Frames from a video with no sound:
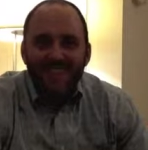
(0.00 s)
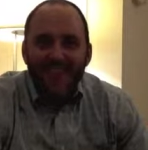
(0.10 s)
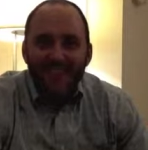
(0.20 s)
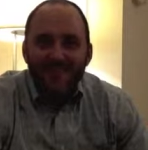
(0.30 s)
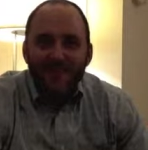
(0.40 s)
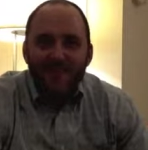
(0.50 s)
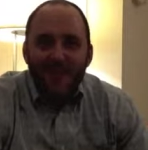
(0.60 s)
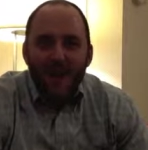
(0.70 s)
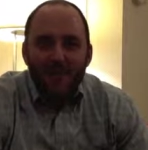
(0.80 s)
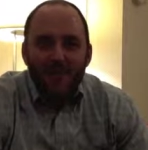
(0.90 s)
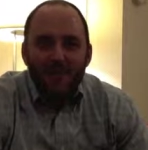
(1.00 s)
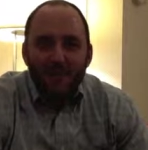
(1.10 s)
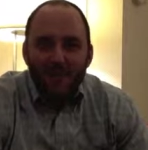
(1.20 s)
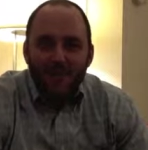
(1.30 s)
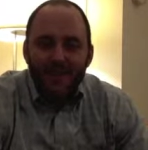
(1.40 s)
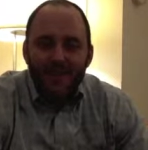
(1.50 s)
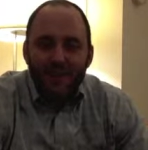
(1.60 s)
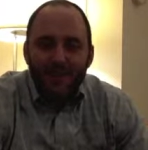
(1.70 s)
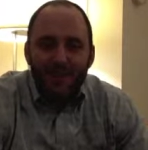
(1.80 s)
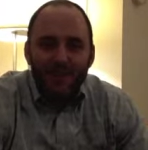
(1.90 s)
Hey, it's Rob Schaumer, Pimensky
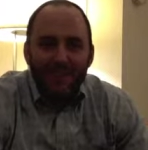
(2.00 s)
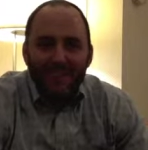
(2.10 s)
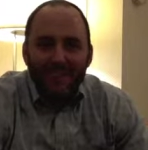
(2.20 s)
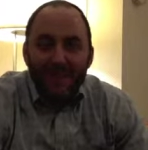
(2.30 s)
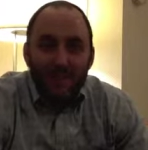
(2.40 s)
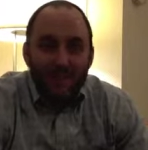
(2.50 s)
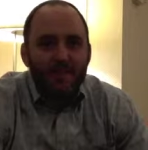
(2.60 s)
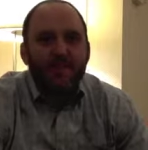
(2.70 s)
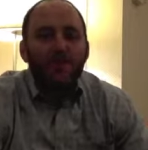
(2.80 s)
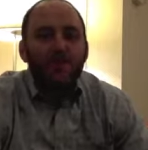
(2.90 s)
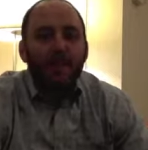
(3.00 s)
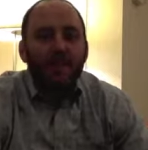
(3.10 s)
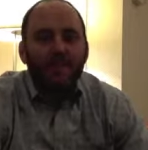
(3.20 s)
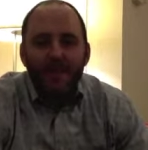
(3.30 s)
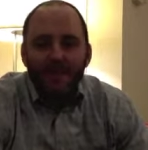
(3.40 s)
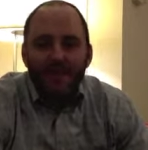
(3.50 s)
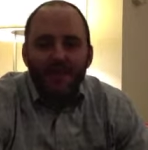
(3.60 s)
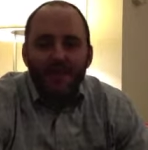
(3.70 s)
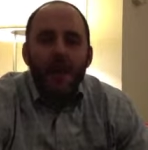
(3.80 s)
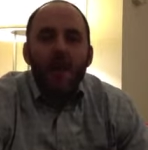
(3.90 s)
Schaumer Associates, Elite Business Coaching and
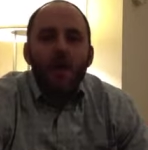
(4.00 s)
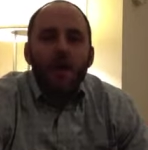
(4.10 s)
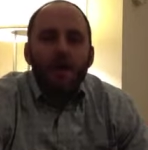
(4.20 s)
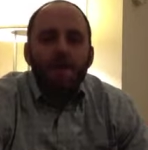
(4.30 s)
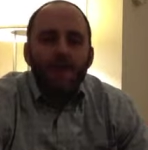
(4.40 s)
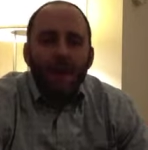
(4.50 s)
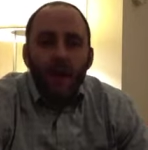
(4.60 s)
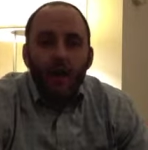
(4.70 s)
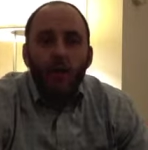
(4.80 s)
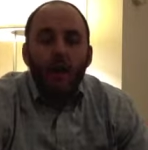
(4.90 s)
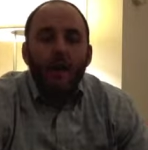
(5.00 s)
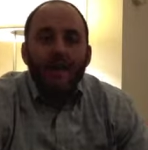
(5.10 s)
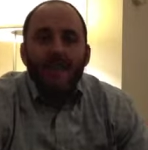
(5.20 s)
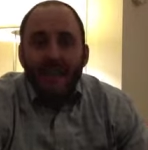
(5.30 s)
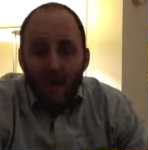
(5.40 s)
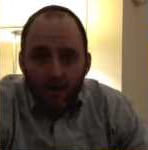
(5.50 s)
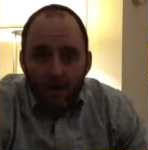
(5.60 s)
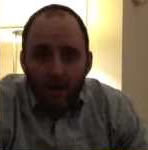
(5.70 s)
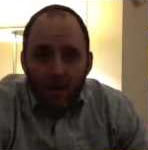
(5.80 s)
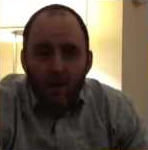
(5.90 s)
Consulting, video
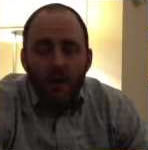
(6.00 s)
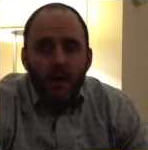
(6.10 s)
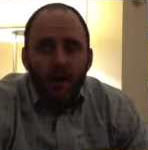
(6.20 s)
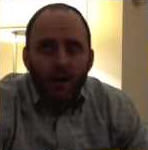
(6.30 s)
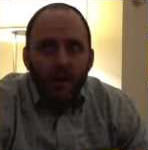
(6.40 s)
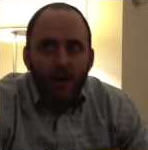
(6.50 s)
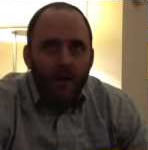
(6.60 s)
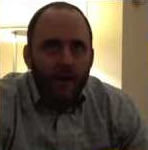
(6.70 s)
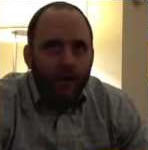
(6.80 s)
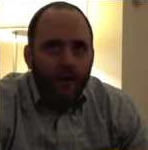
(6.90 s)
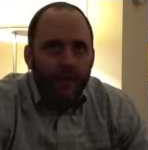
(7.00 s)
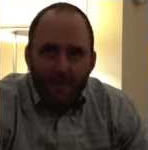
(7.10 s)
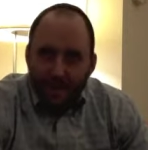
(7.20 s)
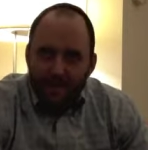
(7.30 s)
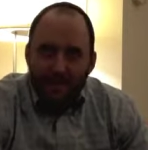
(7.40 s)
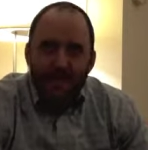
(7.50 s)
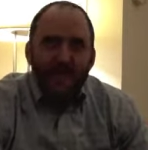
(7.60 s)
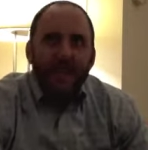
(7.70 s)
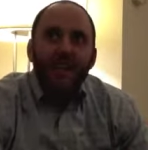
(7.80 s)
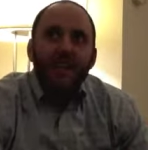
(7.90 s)
number
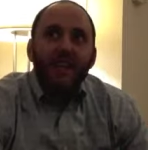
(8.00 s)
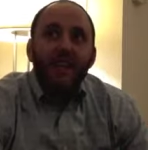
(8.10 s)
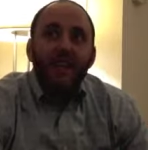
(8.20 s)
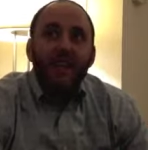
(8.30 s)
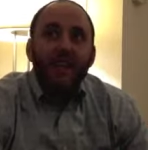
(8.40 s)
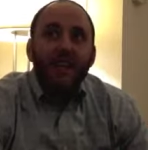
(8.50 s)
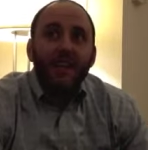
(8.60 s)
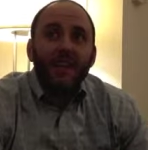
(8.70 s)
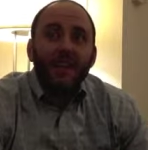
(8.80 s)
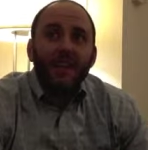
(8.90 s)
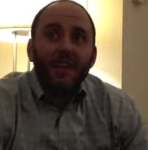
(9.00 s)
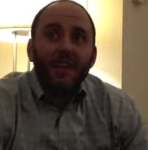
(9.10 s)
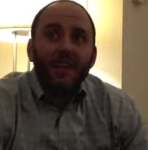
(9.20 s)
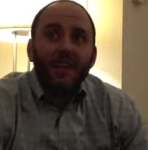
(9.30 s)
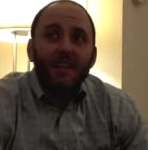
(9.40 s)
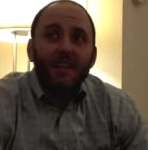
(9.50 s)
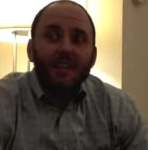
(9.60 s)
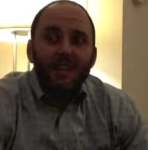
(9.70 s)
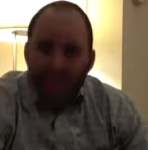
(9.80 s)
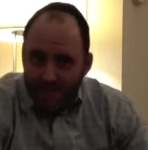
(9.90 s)

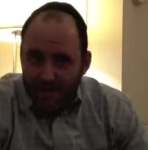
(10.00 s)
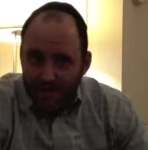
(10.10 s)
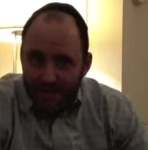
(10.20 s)
57.